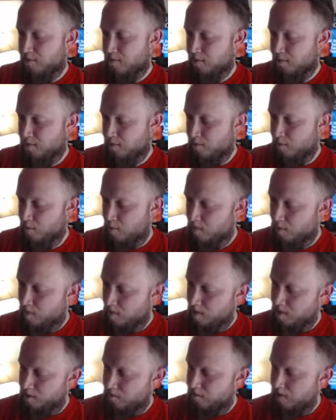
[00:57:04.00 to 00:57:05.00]

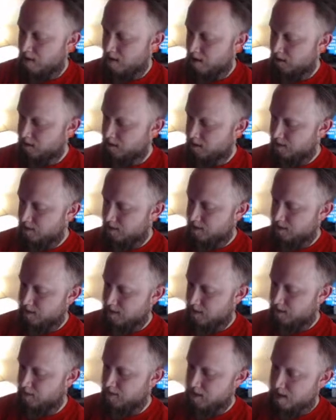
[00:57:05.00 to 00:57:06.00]
4, 5, 6,
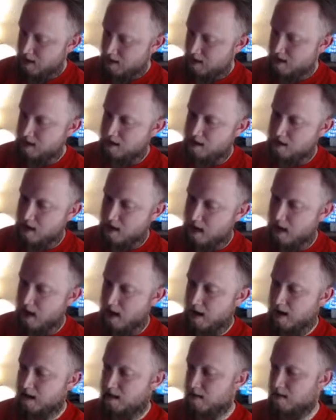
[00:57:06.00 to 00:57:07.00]
7, 8,
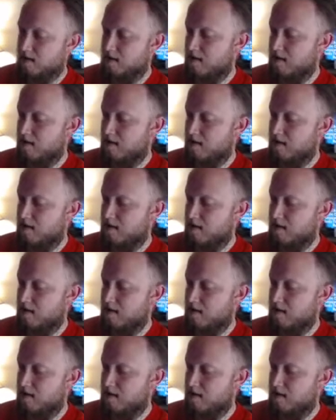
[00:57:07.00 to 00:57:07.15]
9.